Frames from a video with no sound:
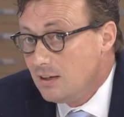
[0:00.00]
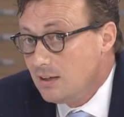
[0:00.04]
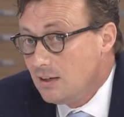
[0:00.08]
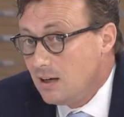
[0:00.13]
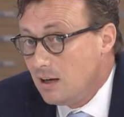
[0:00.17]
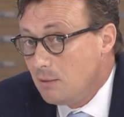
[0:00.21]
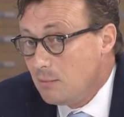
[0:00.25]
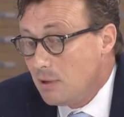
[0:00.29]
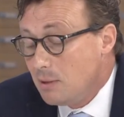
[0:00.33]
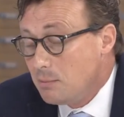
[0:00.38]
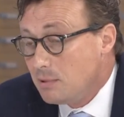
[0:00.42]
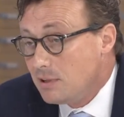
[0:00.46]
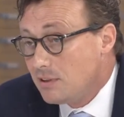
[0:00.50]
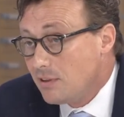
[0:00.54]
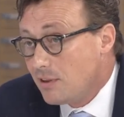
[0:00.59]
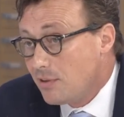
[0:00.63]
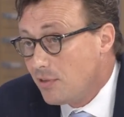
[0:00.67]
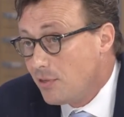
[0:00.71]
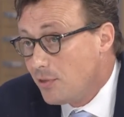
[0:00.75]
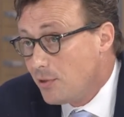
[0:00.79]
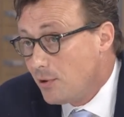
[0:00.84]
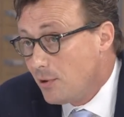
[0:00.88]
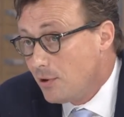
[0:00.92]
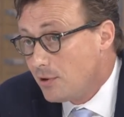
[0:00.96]
And maybe the
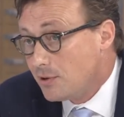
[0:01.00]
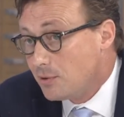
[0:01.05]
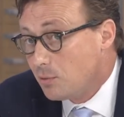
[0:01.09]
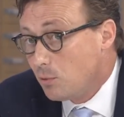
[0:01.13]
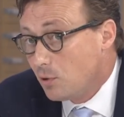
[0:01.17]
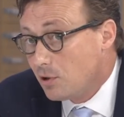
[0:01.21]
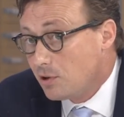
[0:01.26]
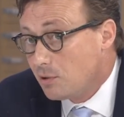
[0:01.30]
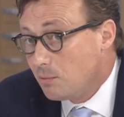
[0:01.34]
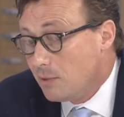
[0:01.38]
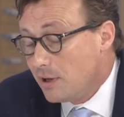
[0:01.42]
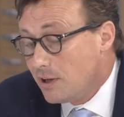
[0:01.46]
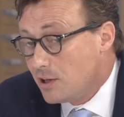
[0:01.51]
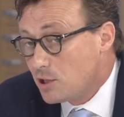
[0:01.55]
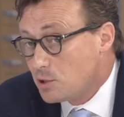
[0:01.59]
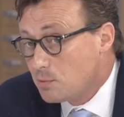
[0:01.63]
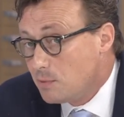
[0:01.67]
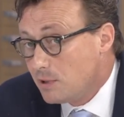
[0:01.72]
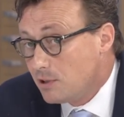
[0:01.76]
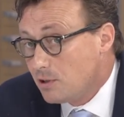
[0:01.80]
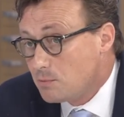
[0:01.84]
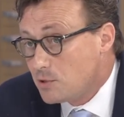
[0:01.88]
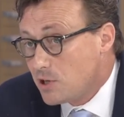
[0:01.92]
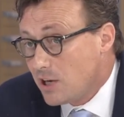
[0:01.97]
third water
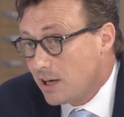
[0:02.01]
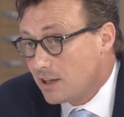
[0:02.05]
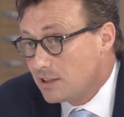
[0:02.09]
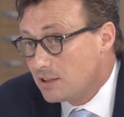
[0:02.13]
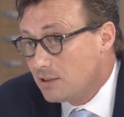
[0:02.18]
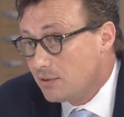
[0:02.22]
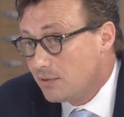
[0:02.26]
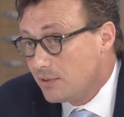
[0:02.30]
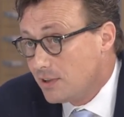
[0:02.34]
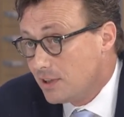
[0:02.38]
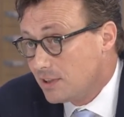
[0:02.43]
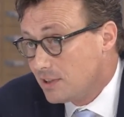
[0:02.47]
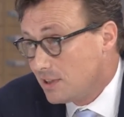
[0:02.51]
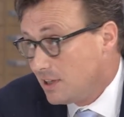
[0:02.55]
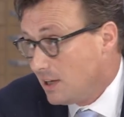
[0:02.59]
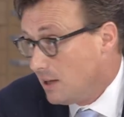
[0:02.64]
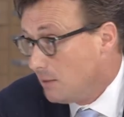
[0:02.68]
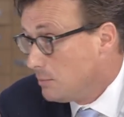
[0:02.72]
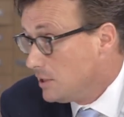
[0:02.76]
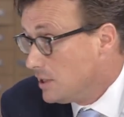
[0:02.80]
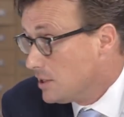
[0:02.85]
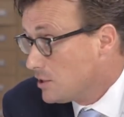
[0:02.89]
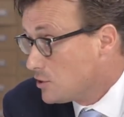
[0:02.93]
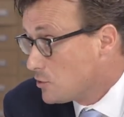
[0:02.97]
management objective that can
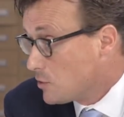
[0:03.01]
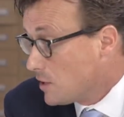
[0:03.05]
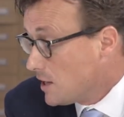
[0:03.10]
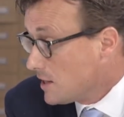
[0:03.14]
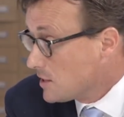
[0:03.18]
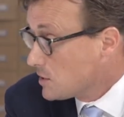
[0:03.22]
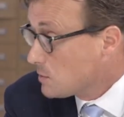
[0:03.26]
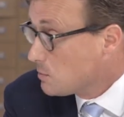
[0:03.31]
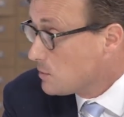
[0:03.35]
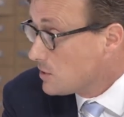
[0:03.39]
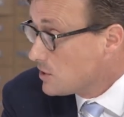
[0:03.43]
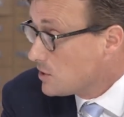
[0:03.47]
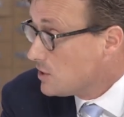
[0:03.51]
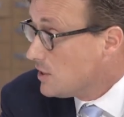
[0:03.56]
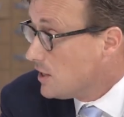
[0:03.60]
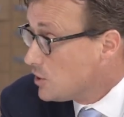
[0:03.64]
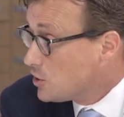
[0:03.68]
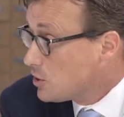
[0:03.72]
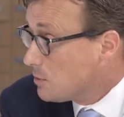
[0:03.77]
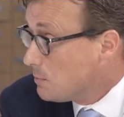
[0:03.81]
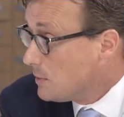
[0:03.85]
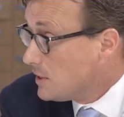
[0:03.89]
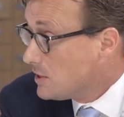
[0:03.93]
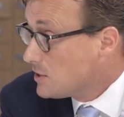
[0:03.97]
be addressed with
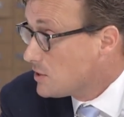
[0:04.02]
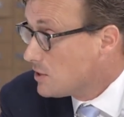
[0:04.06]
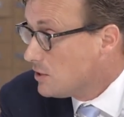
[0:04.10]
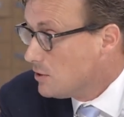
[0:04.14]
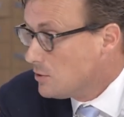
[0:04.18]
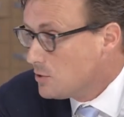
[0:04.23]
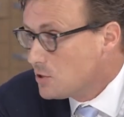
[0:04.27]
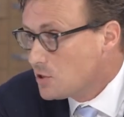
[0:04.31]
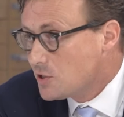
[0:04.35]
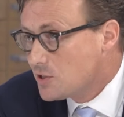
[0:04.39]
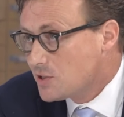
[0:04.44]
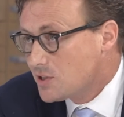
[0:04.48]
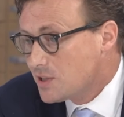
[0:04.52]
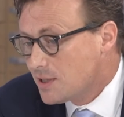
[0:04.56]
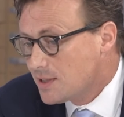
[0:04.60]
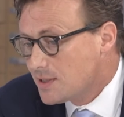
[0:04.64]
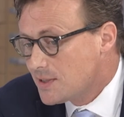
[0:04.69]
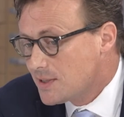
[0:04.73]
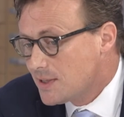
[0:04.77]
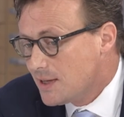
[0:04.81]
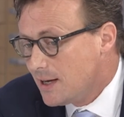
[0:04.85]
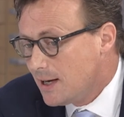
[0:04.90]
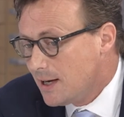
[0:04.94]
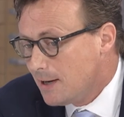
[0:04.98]
nature-based solutions
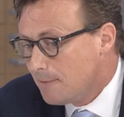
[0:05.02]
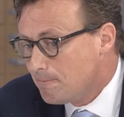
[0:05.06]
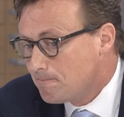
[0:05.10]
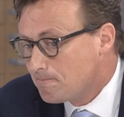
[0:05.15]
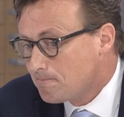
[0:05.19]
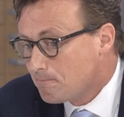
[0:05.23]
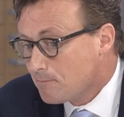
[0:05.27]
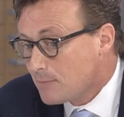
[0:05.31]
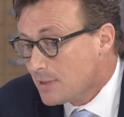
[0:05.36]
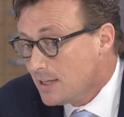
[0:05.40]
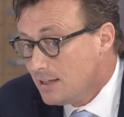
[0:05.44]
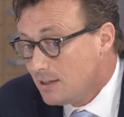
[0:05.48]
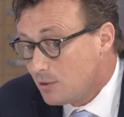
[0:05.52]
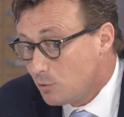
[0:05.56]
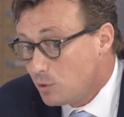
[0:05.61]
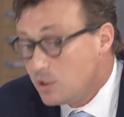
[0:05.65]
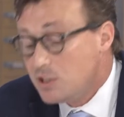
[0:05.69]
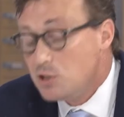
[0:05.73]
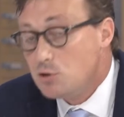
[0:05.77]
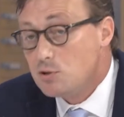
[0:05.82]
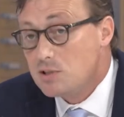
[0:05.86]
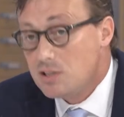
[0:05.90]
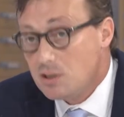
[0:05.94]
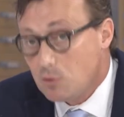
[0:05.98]
is um,
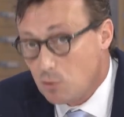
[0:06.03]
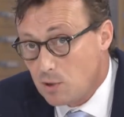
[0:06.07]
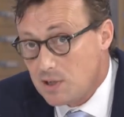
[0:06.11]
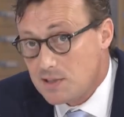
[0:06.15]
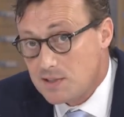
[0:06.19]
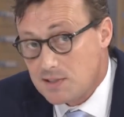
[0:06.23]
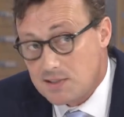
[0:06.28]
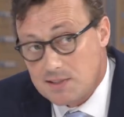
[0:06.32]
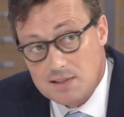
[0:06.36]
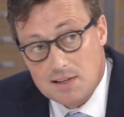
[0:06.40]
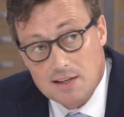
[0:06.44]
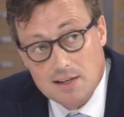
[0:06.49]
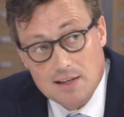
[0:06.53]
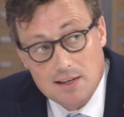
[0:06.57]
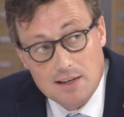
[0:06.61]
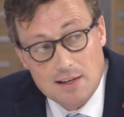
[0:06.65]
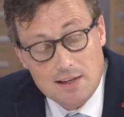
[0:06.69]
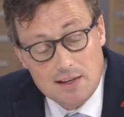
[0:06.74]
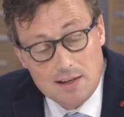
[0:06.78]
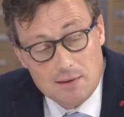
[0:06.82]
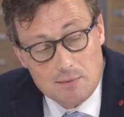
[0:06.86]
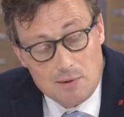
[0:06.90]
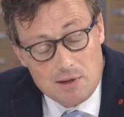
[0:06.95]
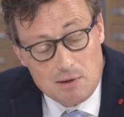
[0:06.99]
reducing risks.
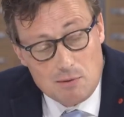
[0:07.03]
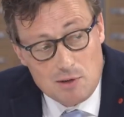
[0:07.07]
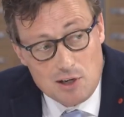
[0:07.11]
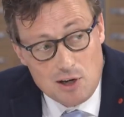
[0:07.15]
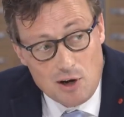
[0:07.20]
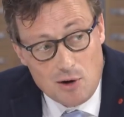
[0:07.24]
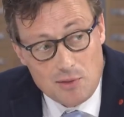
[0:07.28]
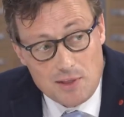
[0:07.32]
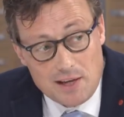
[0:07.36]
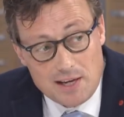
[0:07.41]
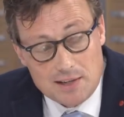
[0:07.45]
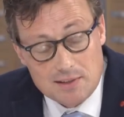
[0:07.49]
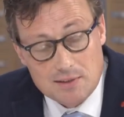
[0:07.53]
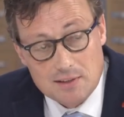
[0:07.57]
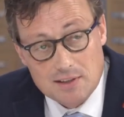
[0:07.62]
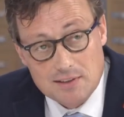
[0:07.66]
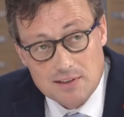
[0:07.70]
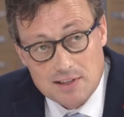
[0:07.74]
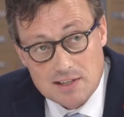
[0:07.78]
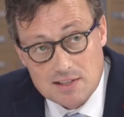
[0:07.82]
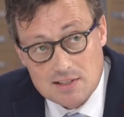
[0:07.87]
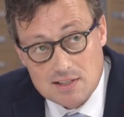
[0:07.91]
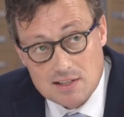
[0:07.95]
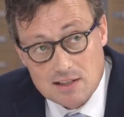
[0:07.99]
We, we know that
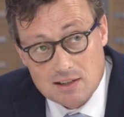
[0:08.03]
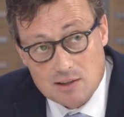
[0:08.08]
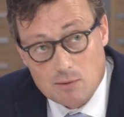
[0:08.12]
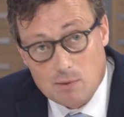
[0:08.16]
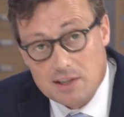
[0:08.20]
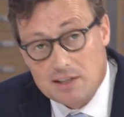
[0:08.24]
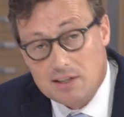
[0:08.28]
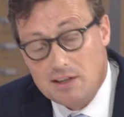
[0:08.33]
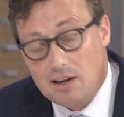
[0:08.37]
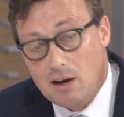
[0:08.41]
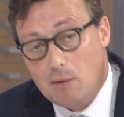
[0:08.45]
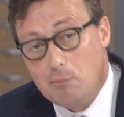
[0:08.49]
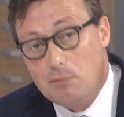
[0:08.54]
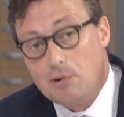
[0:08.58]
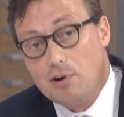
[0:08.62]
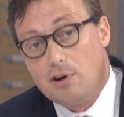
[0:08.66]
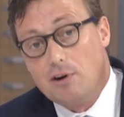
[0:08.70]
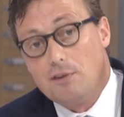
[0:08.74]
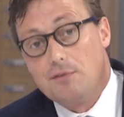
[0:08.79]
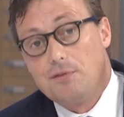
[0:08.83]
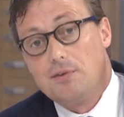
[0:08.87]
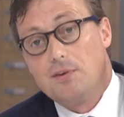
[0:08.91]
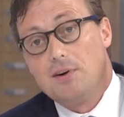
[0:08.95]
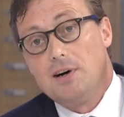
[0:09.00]
there's a, quite a number
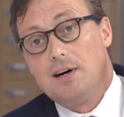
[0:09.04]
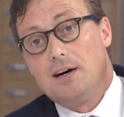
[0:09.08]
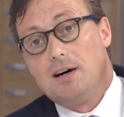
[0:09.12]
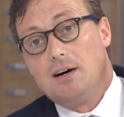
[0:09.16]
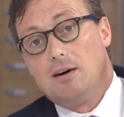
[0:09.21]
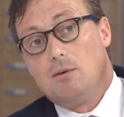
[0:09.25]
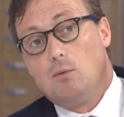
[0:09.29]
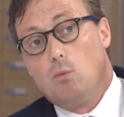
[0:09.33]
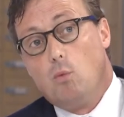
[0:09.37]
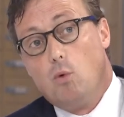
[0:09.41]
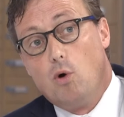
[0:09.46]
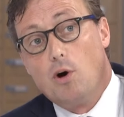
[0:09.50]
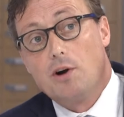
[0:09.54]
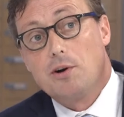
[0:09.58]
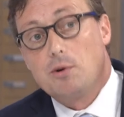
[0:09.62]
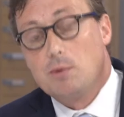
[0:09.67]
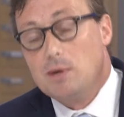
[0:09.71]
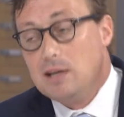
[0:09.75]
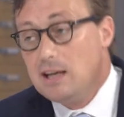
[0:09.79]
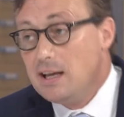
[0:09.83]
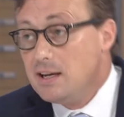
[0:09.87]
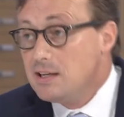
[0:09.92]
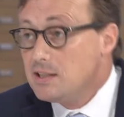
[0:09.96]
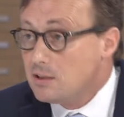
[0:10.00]
of uh,
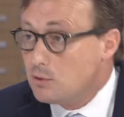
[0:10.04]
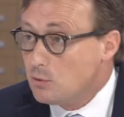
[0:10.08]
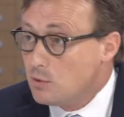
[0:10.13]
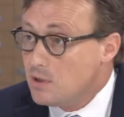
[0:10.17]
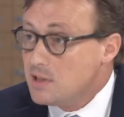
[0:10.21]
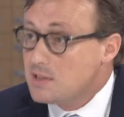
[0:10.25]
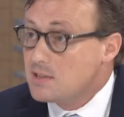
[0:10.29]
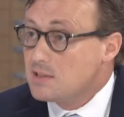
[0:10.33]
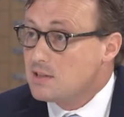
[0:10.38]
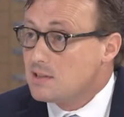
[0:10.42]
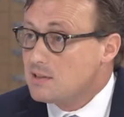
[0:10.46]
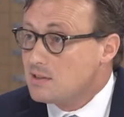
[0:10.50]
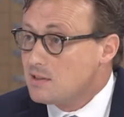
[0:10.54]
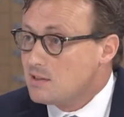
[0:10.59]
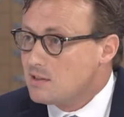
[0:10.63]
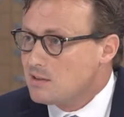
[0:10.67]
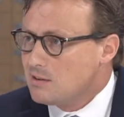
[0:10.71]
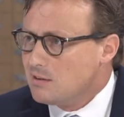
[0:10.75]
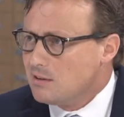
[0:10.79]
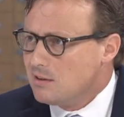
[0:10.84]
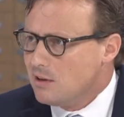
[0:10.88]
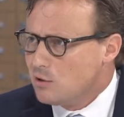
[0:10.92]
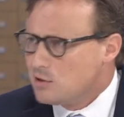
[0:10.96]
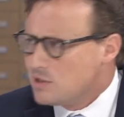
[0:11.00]
water-related risks. It's,
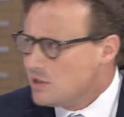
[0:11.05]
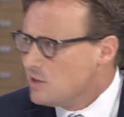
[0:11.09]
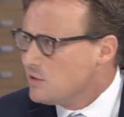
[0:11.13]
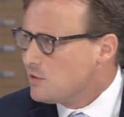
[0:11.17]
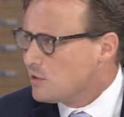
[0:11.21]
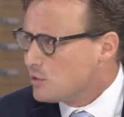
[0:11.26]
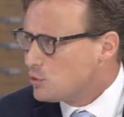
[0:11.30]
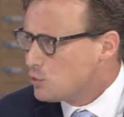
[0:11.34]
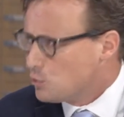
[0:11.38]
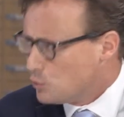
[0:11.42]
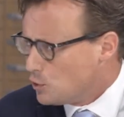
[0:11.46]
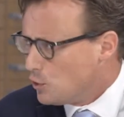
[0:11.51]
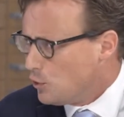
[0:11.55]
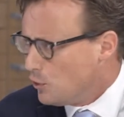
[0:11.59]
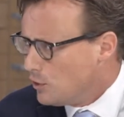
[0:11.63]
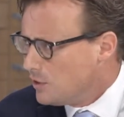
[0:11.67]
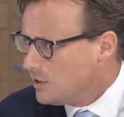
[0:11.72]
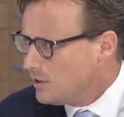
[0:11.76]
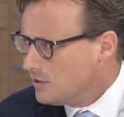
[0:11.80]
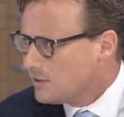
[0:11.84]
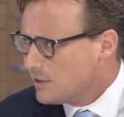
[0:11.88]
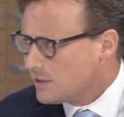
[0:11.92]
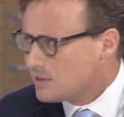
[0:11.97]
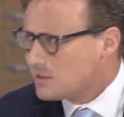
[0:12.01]
you know, it's either too
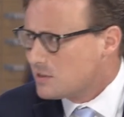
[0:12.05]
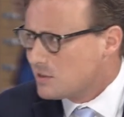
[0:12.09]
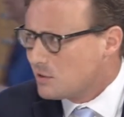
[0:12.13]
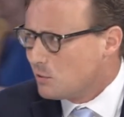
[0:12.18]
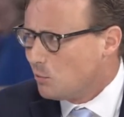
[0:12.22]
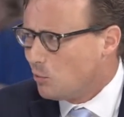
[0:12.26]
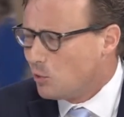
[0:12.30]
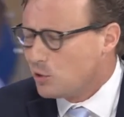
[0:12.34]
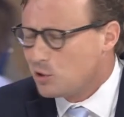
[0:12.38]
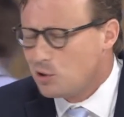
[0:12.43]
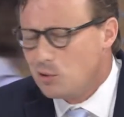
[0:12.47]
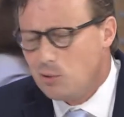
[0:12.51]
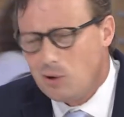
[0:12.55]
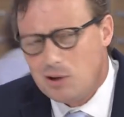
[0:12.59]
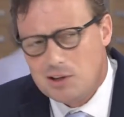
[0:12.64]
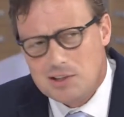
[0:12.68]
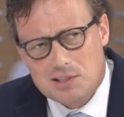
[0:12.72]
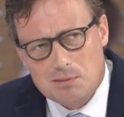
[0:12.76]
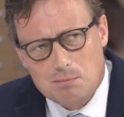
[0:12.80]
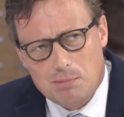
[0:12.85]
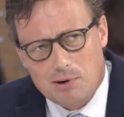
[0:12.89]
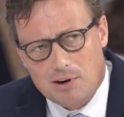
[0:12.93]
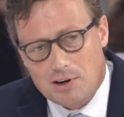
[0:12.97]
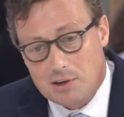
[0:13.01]
dirty, that's the water
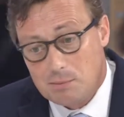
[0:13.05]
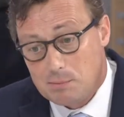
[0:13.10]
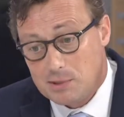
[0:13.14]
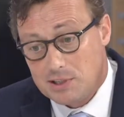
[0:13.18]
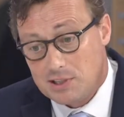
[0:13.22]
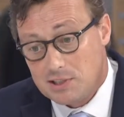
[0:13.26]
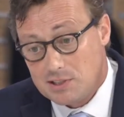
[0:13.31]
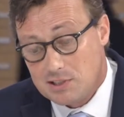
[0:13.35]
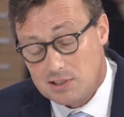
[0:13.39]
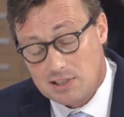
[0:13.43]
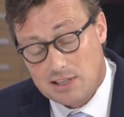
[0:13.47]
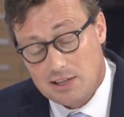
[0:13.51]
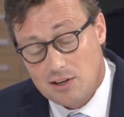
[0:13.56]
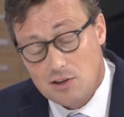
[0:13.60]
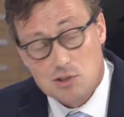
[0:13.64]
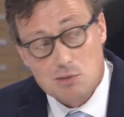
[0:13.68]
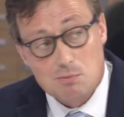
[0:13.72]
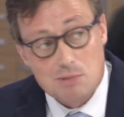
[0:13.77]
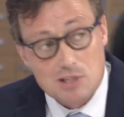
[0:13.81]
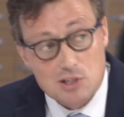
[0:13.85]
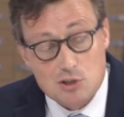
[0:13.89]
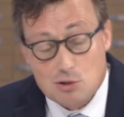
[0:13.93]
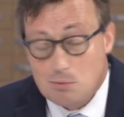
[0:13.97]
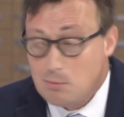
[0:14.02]
quality part, but it can also
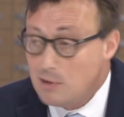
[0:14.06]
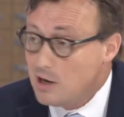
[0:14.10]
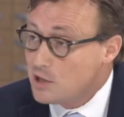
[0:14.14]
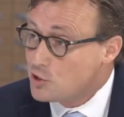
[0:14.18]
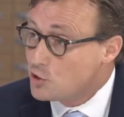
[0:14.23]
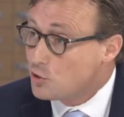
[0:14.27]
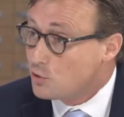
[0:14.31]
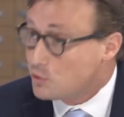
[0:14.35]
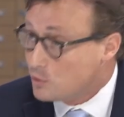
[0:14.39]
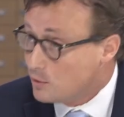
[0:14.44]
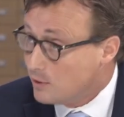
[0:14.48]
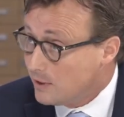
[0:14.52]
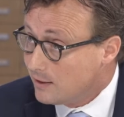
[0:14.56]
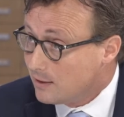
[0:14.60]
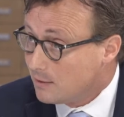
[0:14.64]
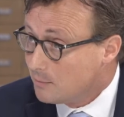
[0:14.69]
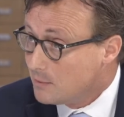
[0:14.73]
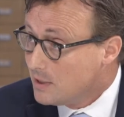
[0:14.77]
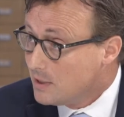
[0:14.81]
be too much or too little.